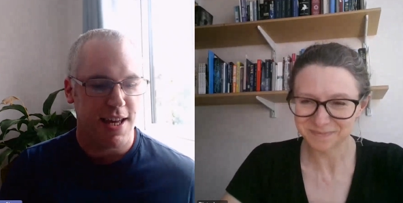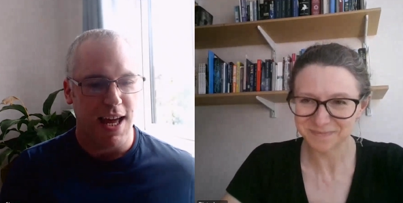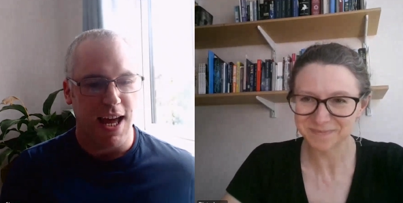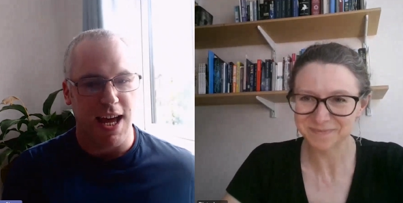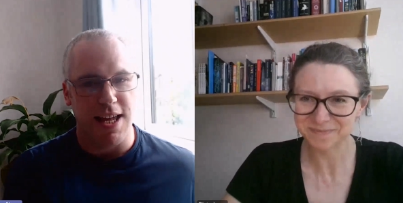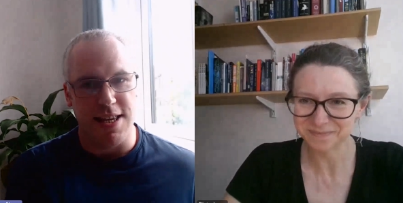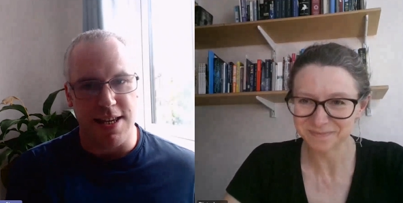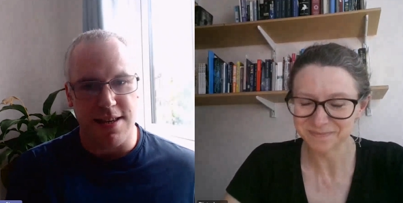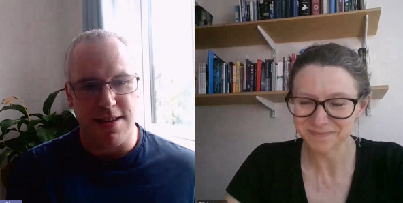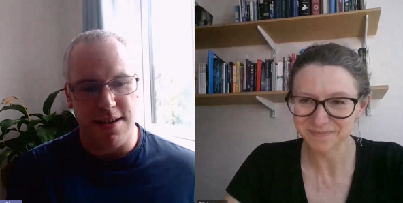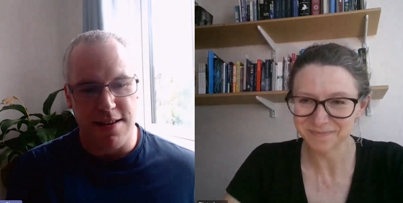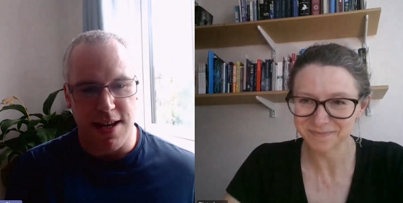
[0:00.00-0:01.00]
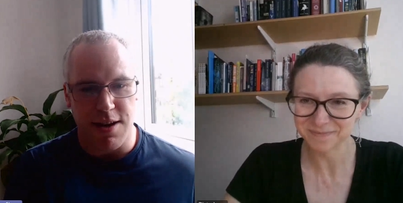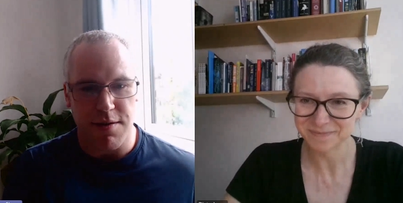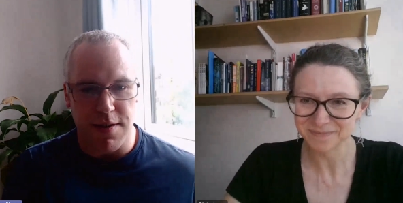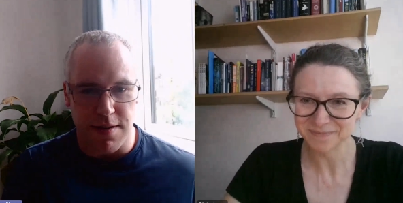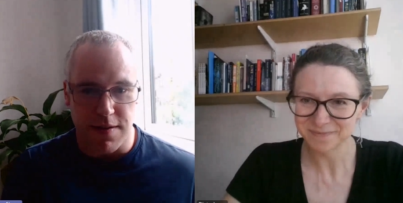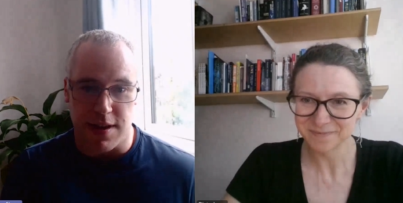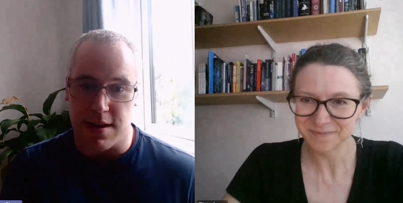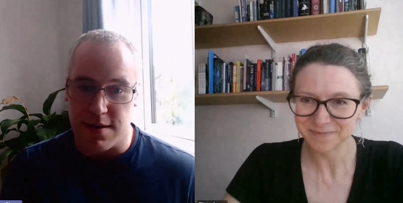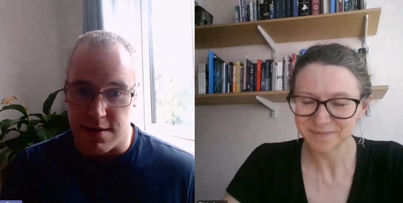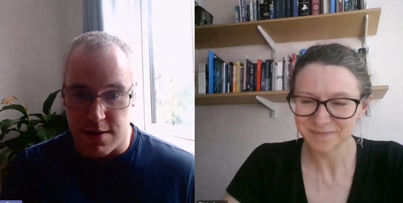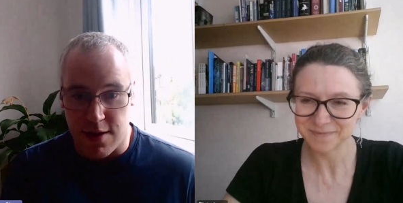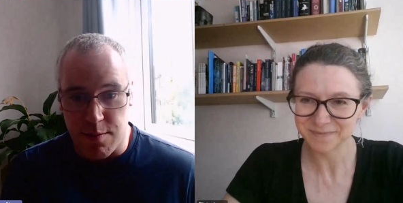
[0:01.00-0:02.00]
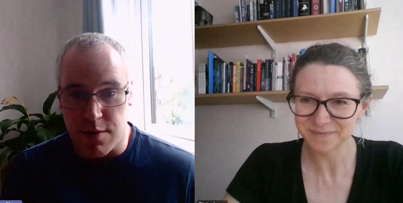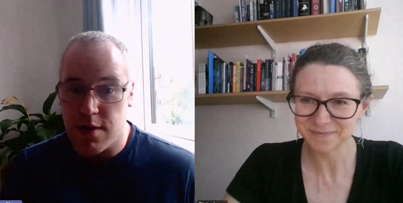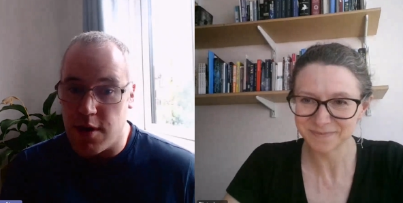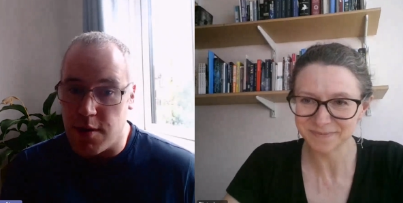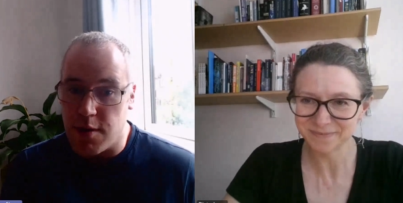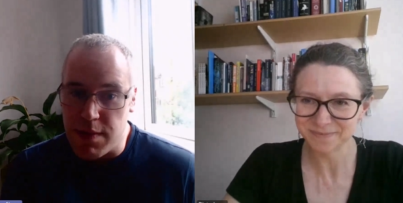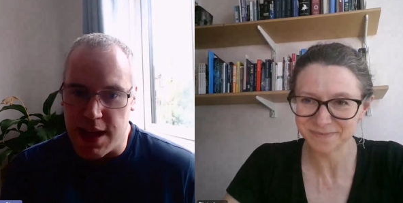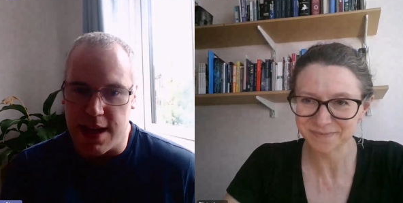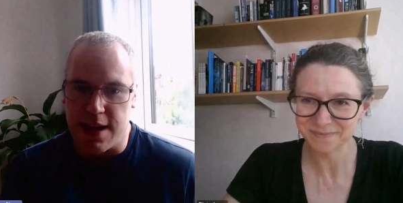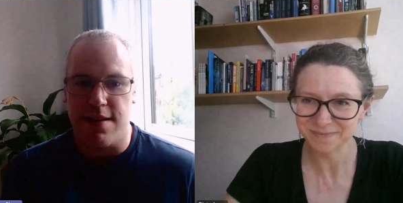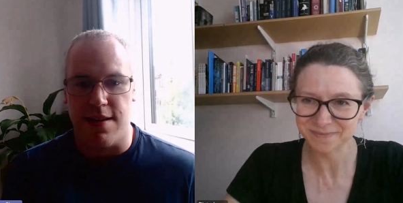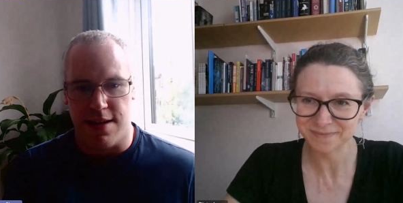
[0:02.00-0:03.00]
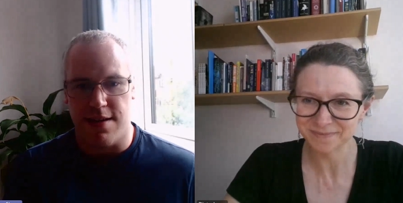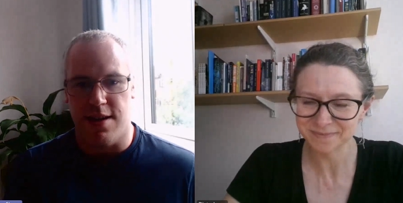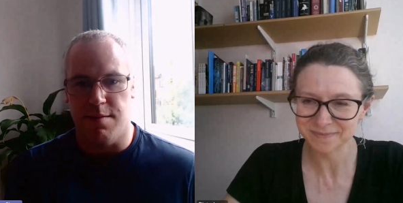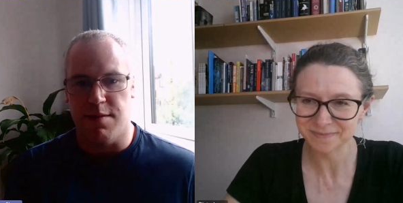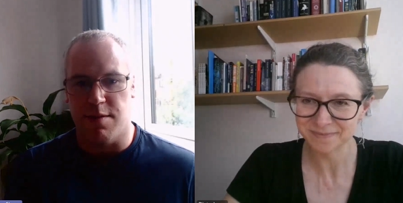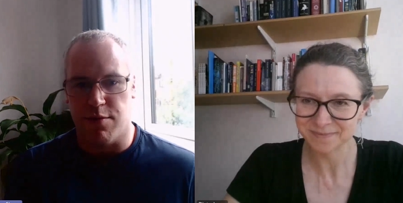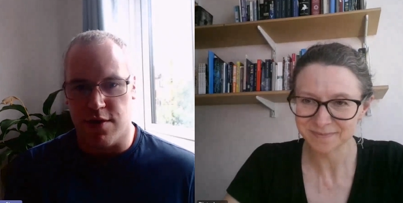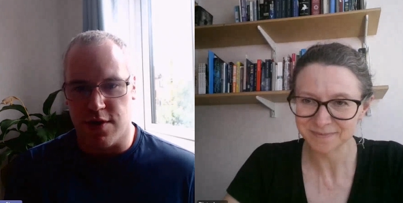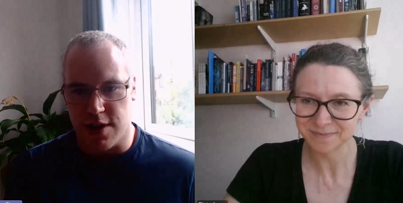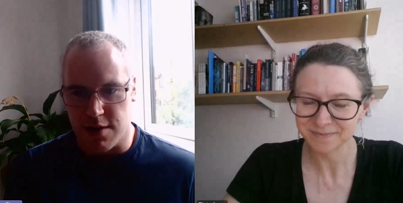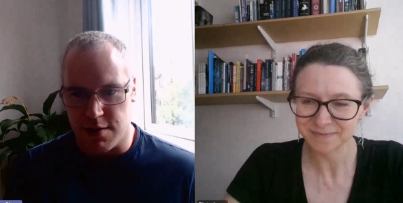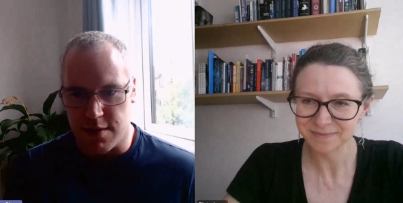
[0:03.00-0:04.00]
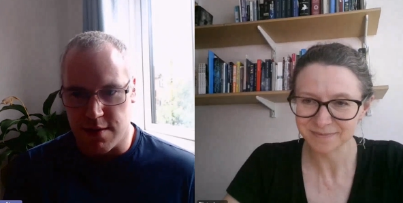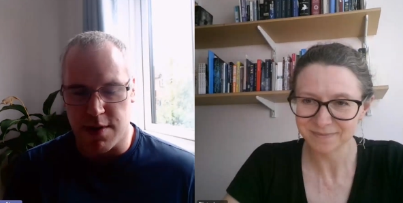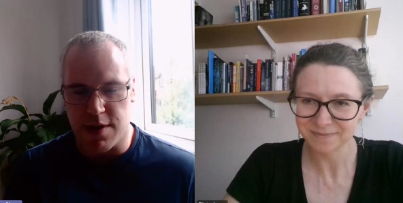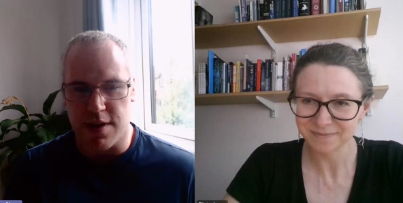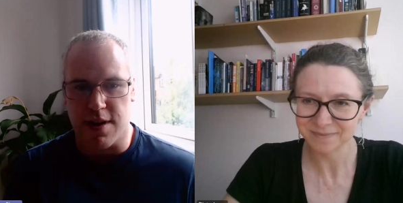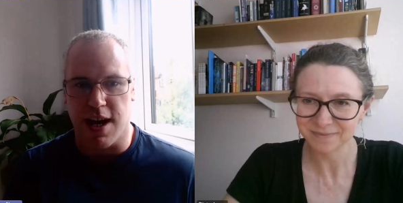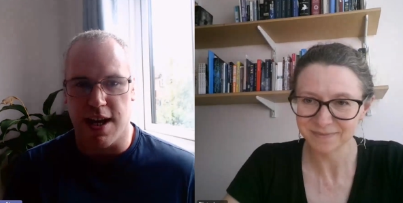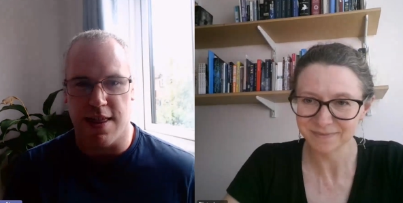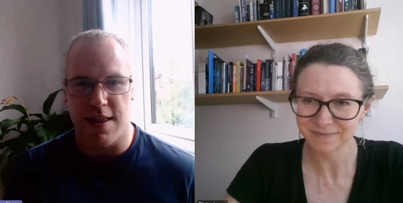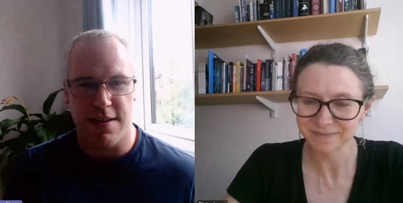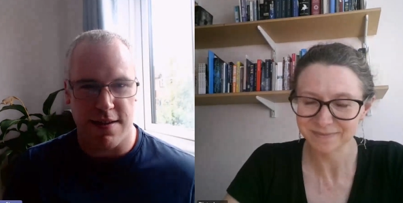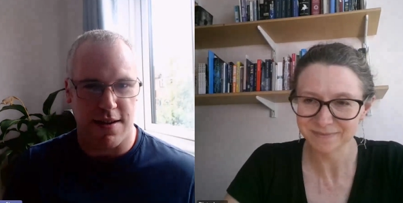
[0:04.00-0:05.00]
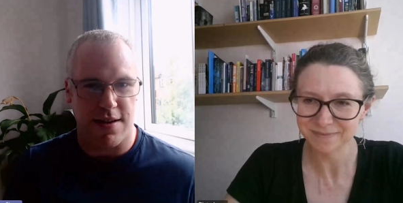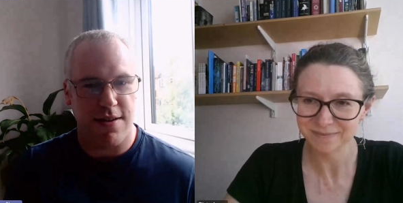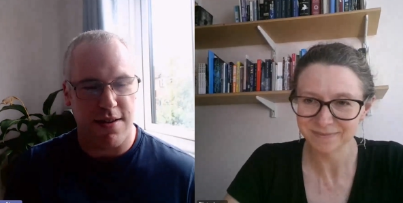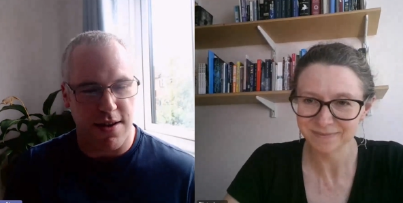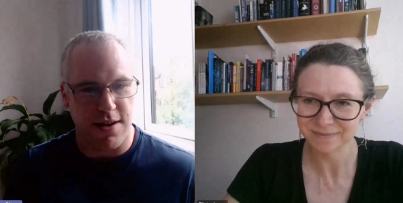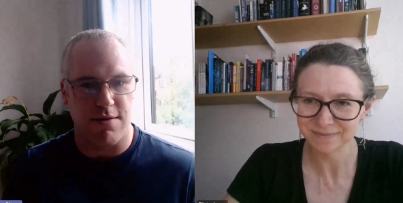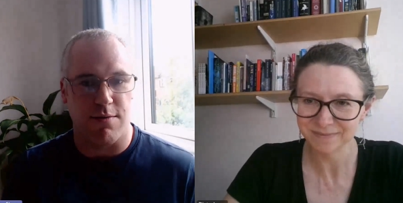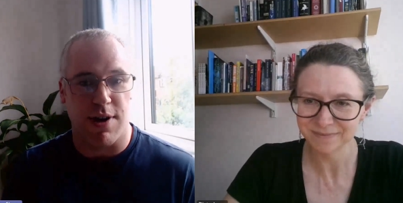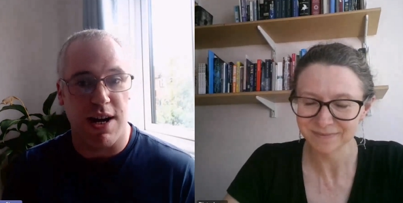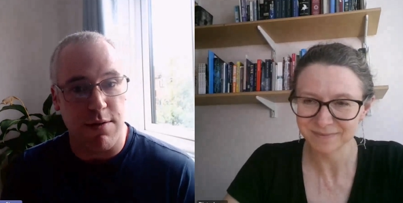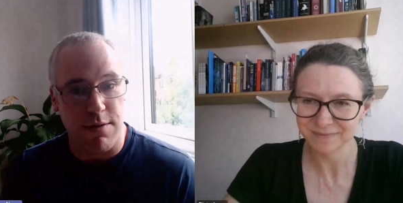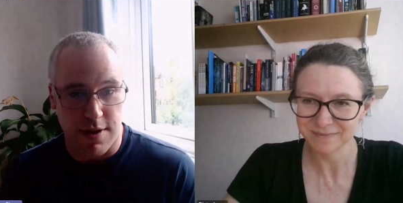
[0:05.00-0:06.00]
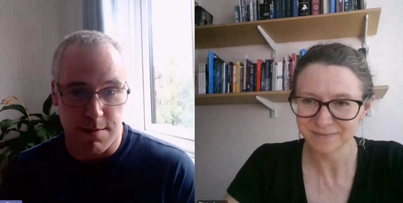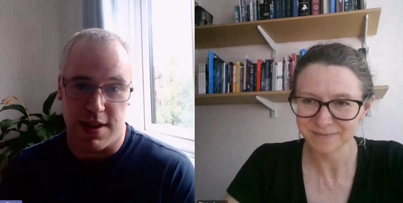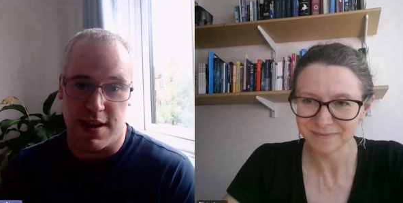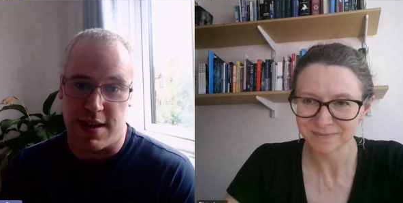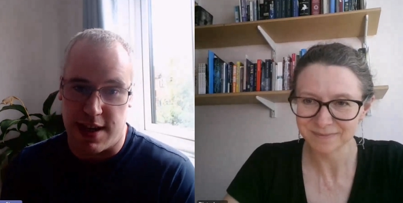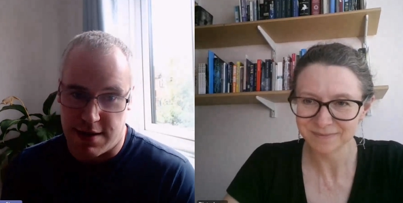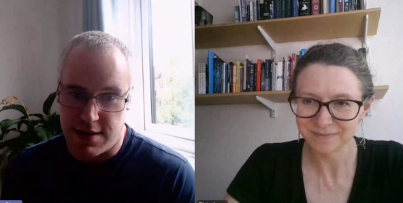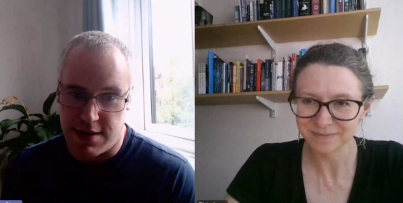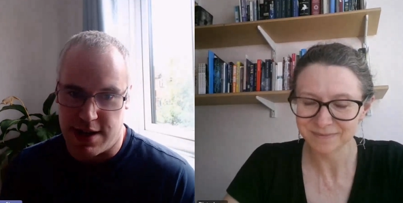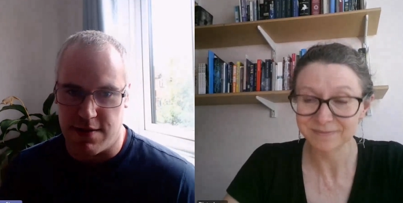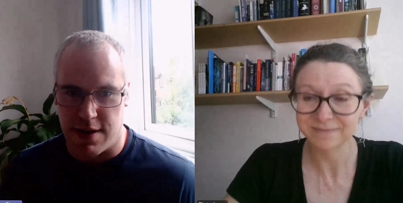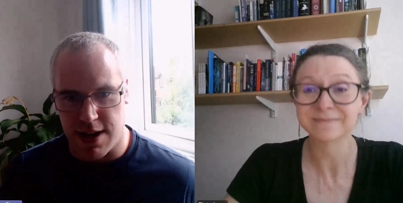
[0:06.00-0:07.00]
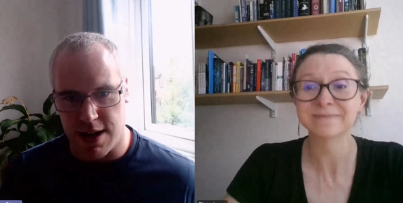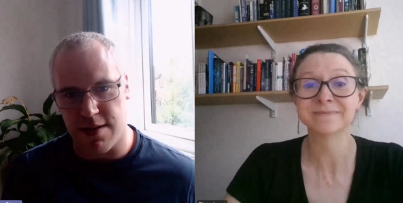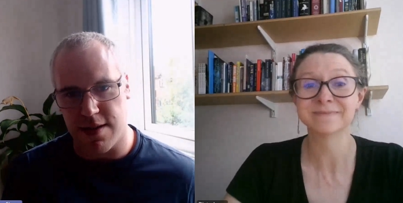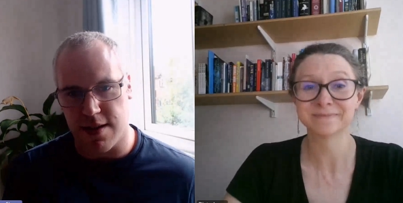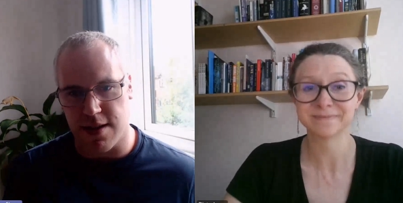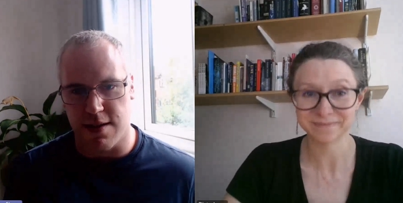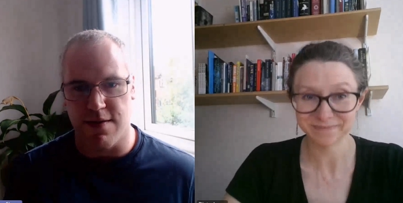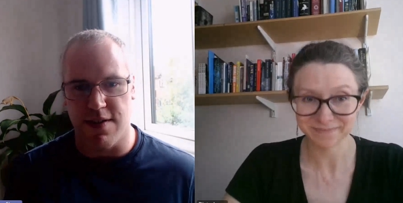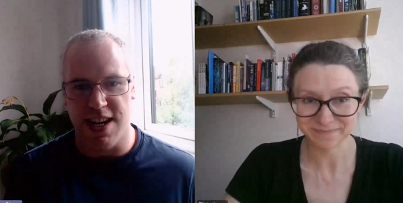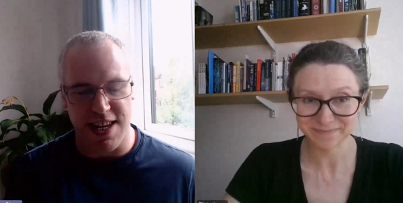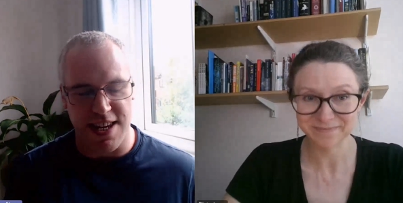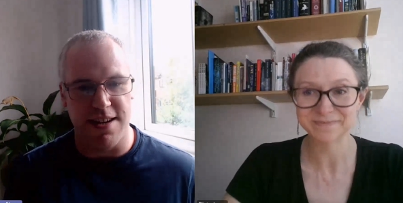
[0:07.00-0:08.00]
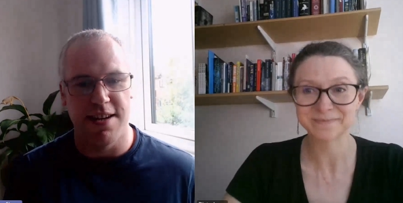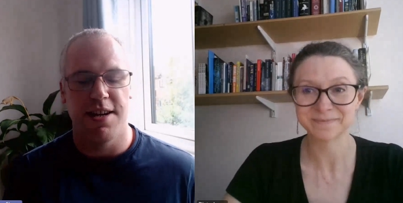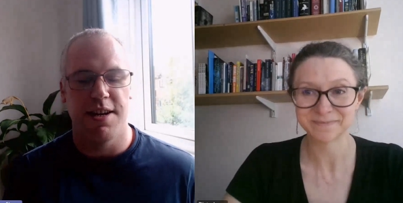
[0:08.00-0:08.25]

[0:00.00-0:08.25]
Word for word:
Speaker 1: And it turns out that things are a lot more complex in terms of Project Gutenberg, and this starts to unravel some of this narrative around the kind of linear